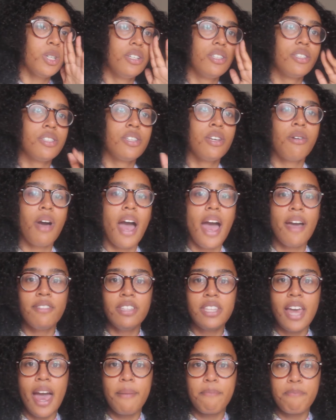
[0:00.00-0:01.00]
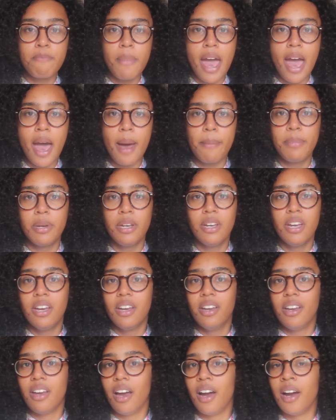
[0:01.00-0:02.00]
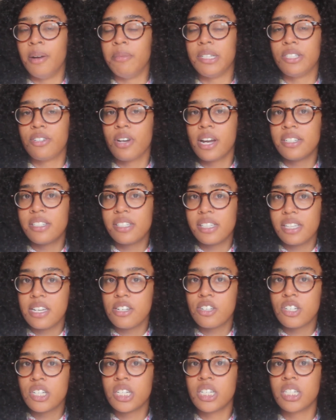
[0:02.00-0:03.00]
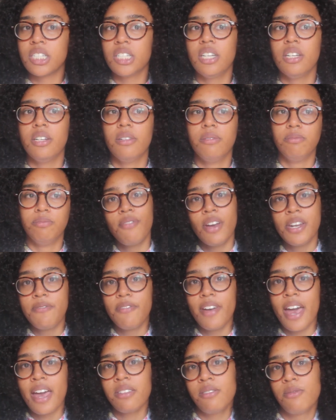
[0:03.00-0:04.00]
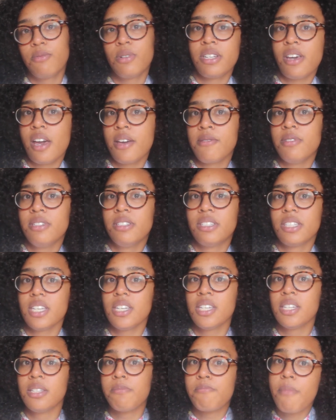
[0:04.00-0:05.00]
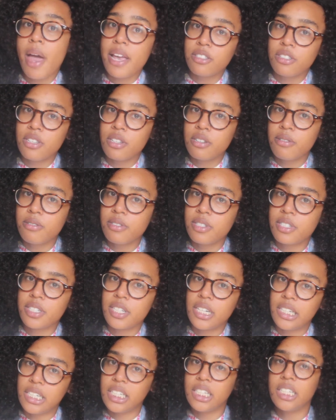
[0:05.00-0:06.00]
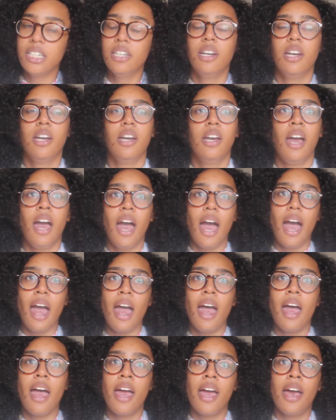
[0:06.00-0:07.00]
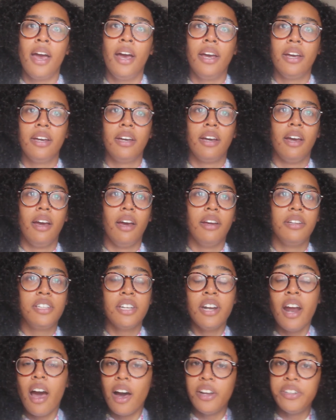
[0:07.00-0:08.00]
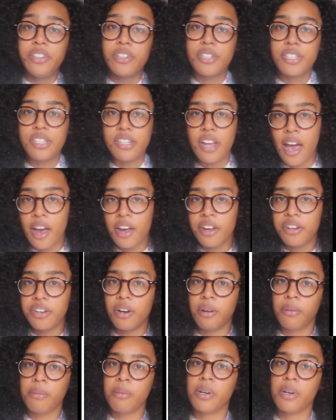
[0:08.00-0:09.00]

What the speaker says: So having that map, translation. Fun fact, when I was in Mexico City, I didn't understand a